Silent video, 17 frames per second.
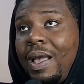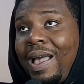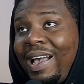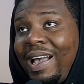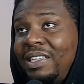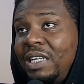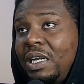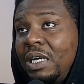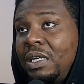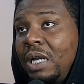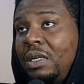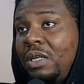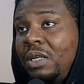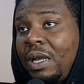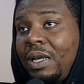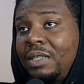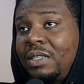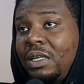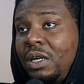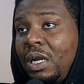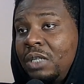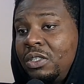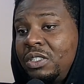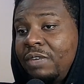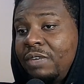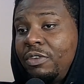I guess
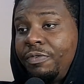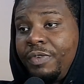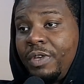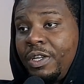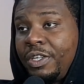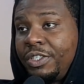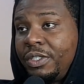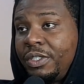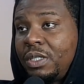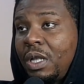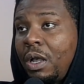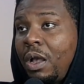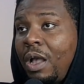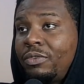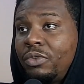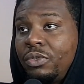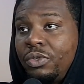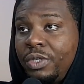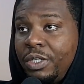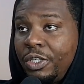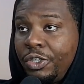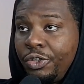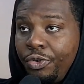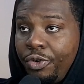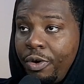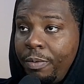I just have to finish this. I have to do the
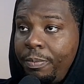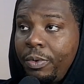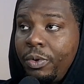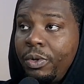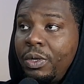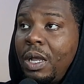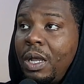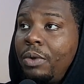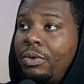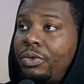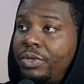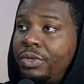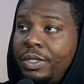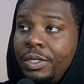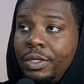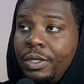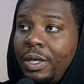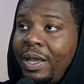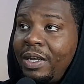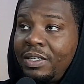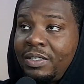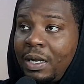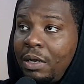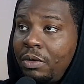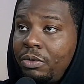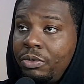Europe own now, do the
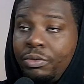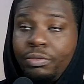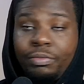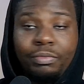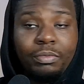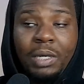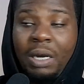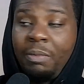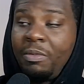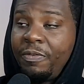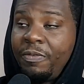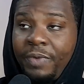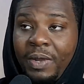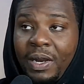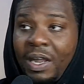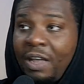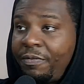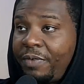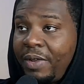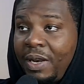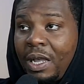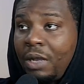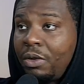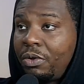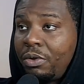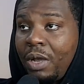Asia own. Let me fail
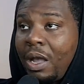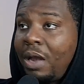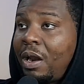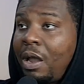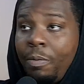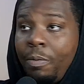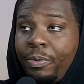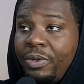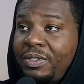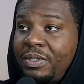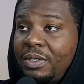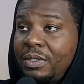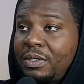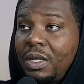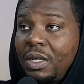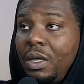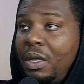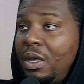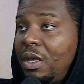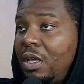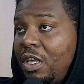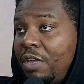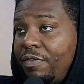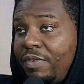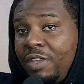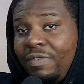and go, and I'll post it.
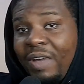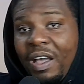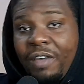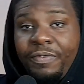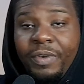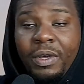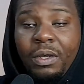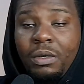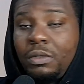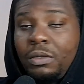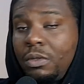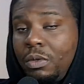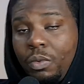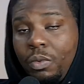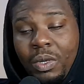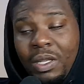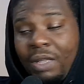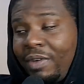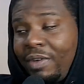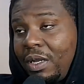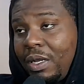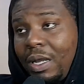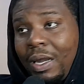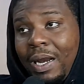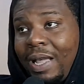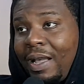Even if I fail, whatever.
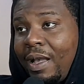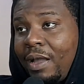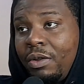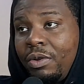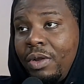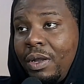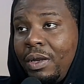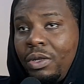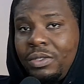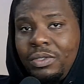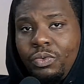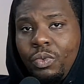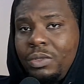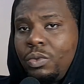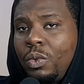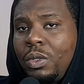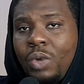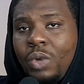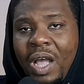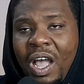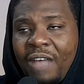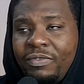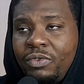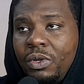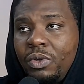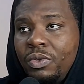Like, I don't, not what do I
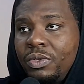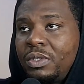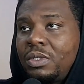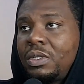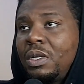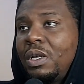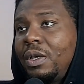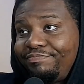have to lose?